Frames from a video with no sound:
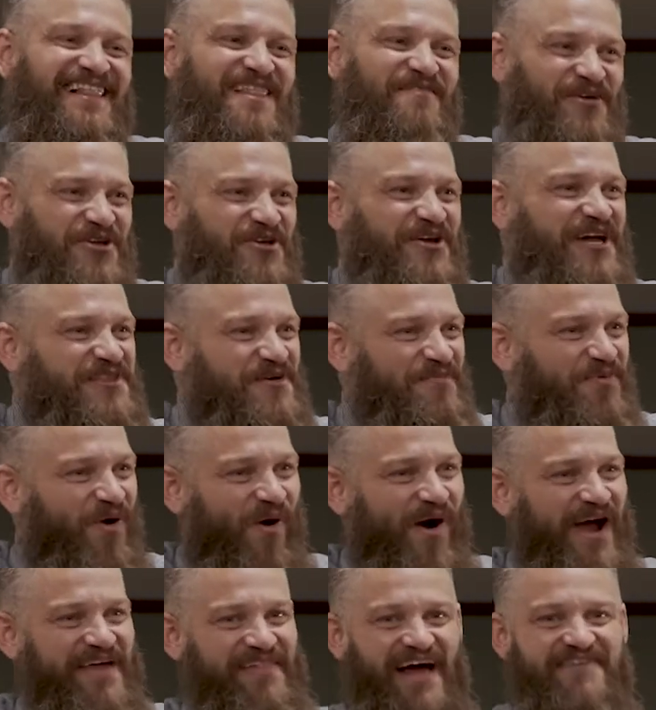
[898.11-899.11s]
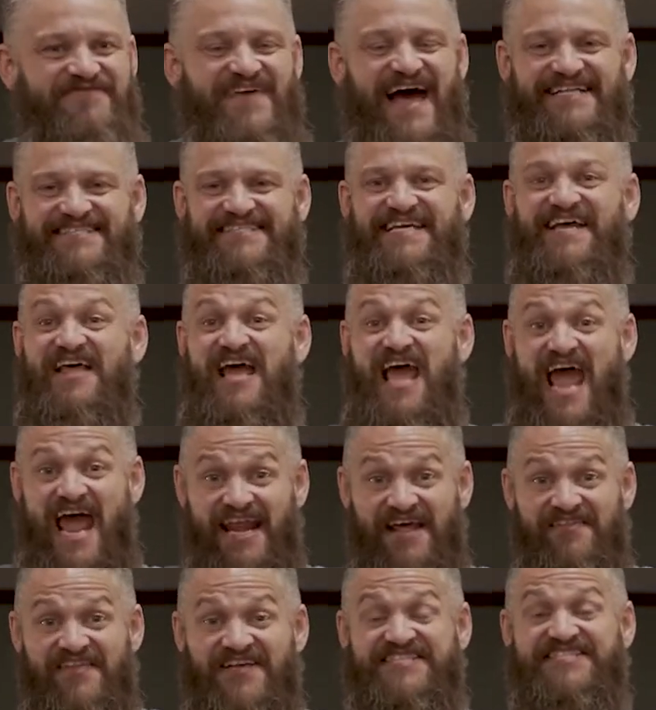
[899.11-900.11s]
But you get the point, like that's it. And
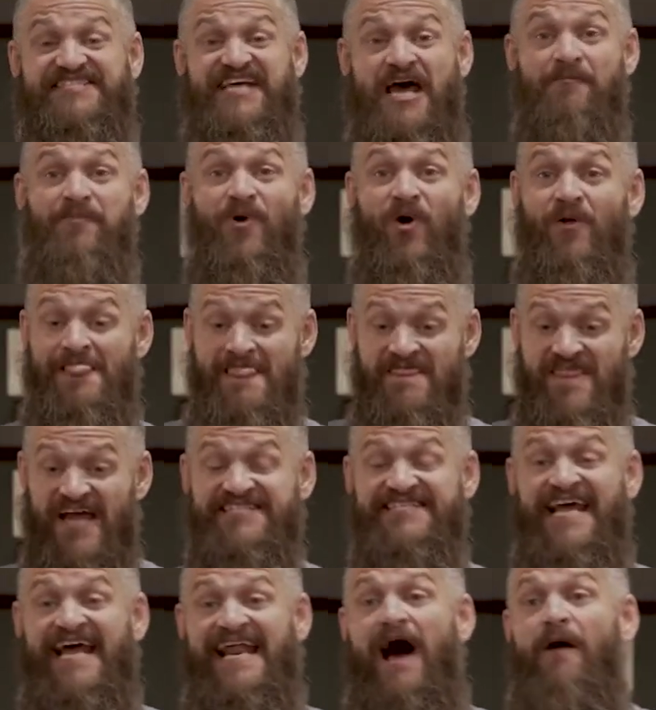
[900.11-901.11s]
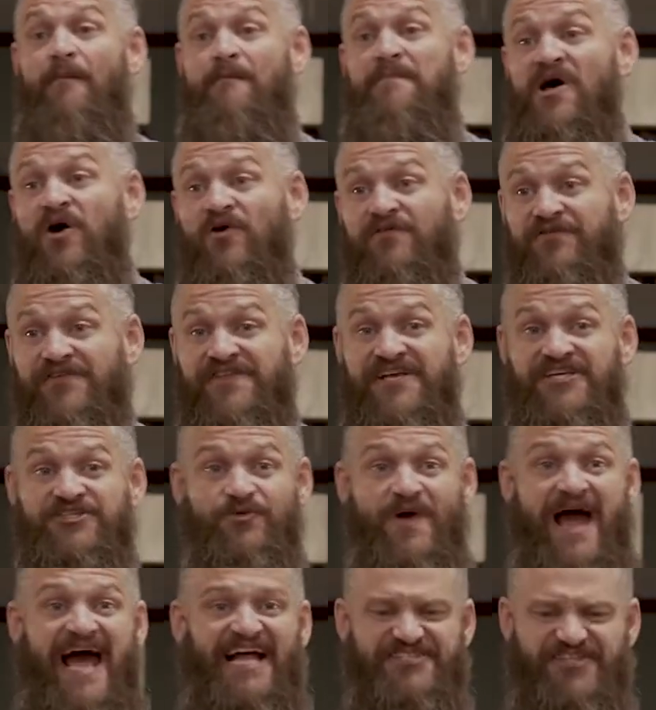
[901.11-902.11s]
in this temple, they set out milk for these
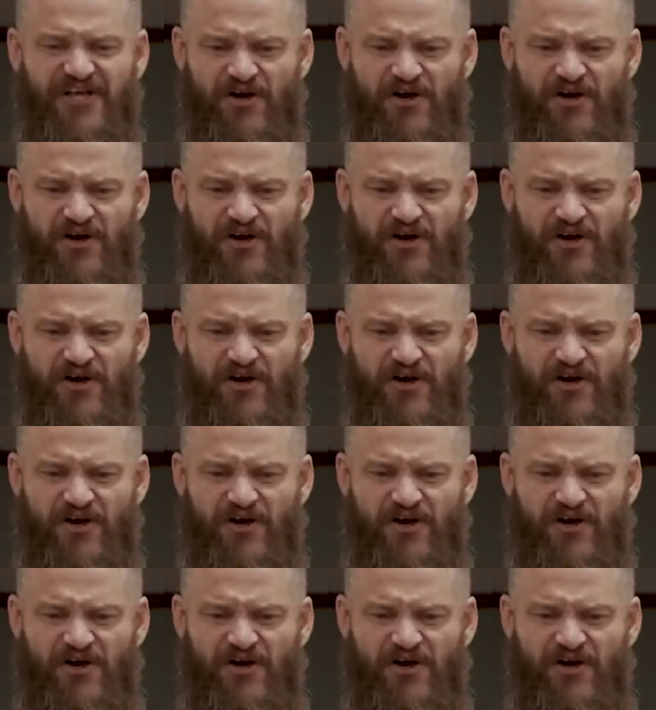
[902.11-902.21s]
rats.